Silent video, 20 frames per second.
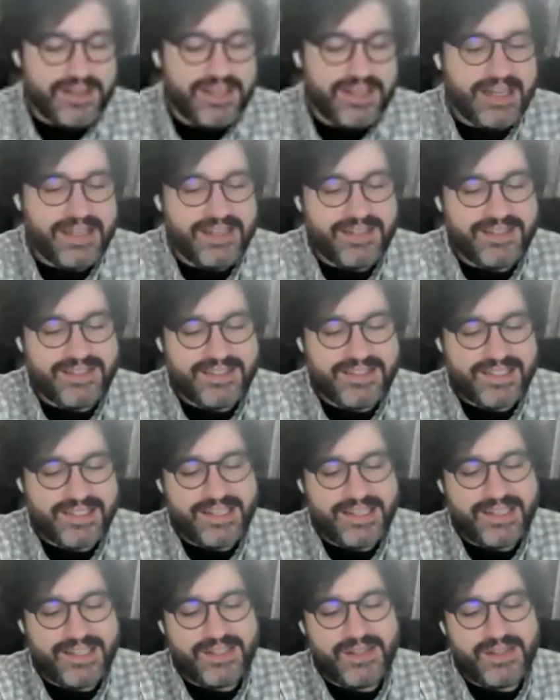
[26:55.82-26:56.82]
a lot. Is
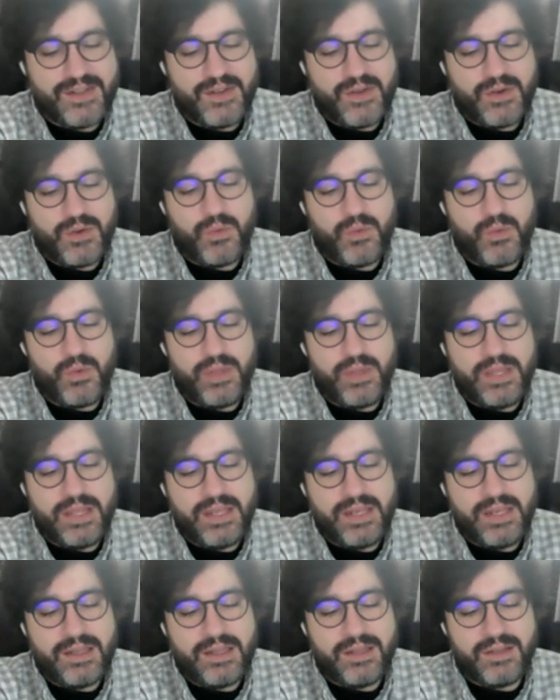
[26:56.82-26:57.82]
like
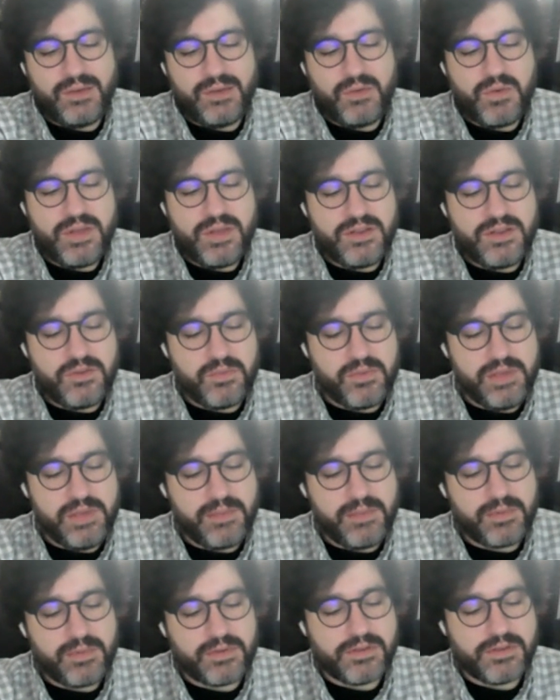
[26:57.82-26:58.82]
when do
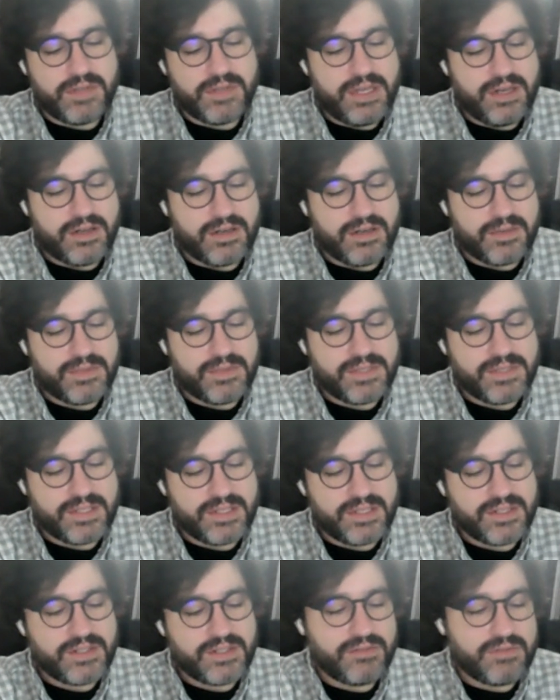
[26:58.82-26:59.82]
people in our
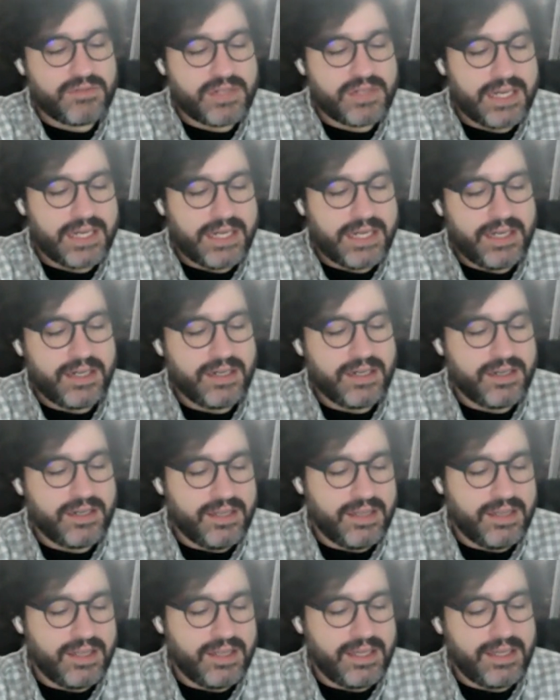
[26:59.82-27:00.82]
position retire?
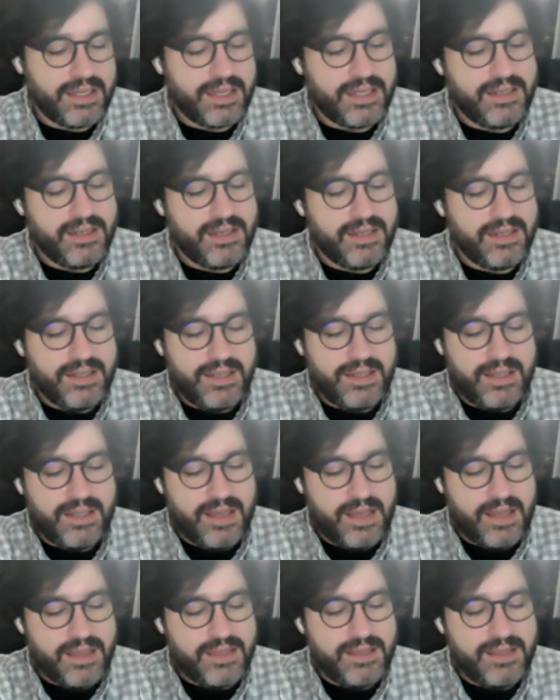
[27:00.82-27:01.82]
And like
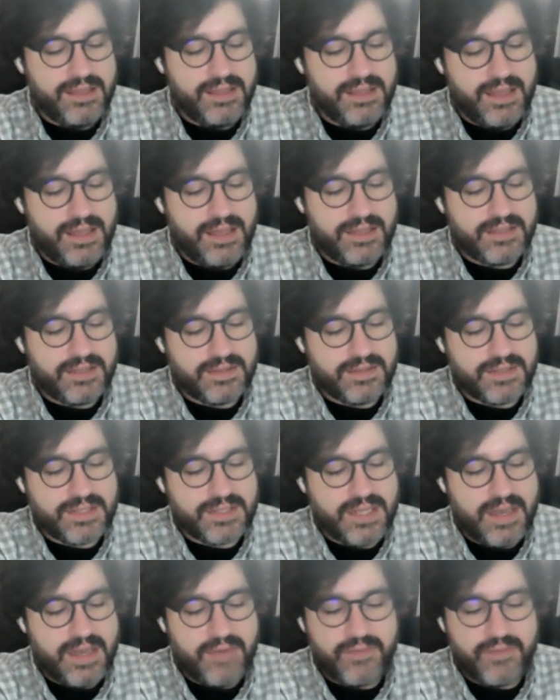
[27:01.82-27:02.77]
I think the answer is